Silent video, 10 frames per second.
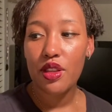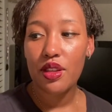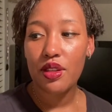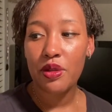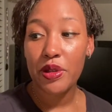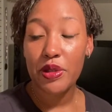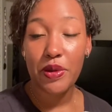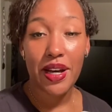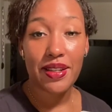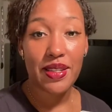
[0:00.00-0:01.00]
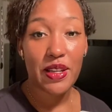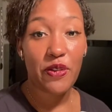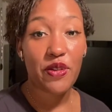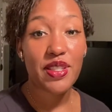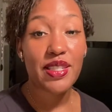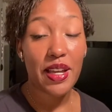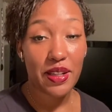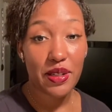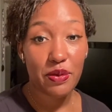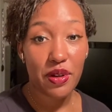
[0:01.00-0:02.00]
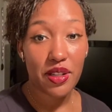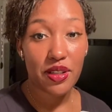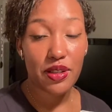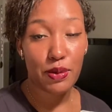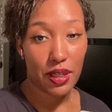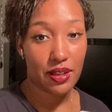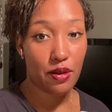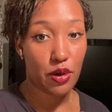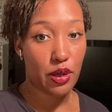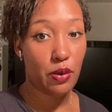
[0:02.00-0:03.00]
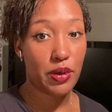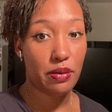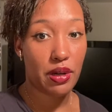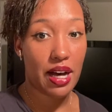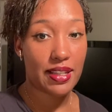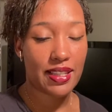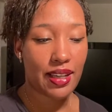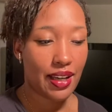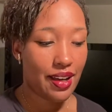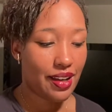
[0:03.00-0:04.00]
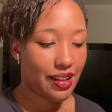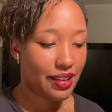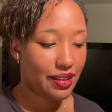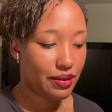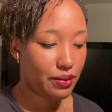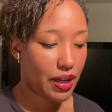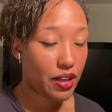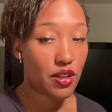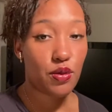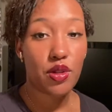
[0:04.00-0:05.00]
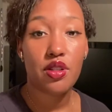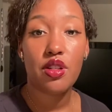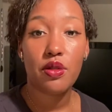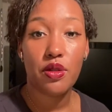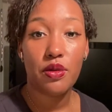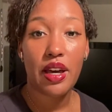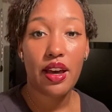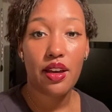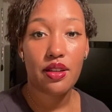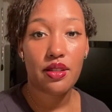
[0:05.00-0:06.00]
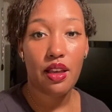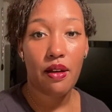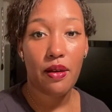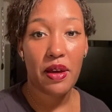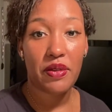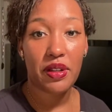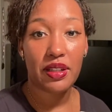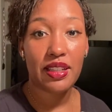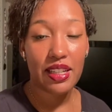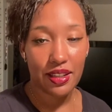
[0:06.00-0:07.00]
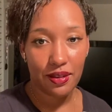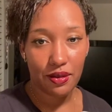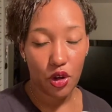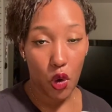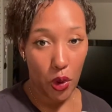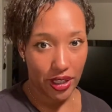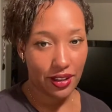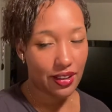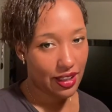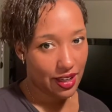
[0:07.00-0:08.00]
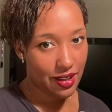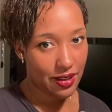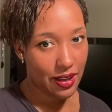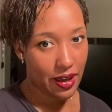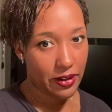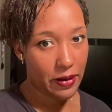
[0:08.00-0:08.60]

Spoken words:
reason why I said second impression because I already opened the box. I just want to show you guys, have a quick glance at it.